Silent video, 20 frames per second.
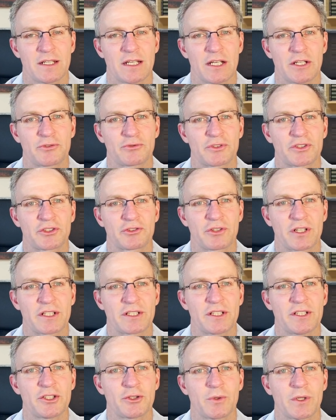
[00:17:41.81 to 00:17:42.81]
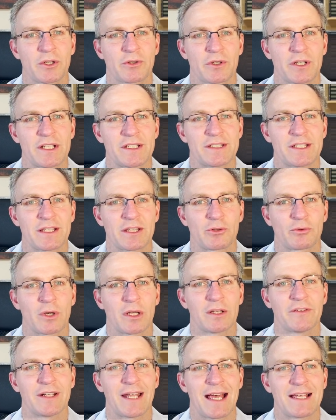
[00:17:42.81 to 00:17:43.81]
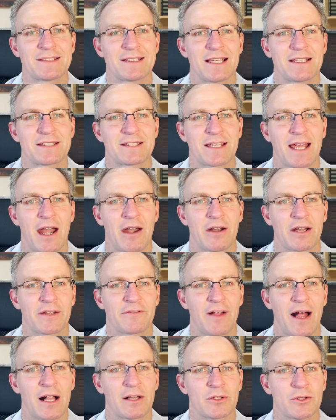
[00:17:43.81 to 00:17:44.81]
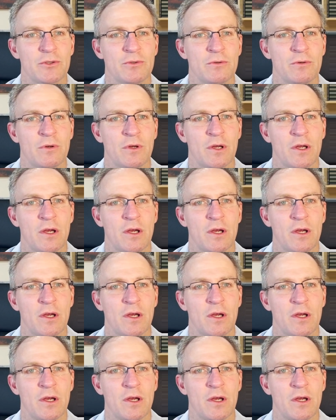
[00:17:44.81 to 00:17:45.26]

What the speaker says: is restricted to increasing the relevant asset's carrying value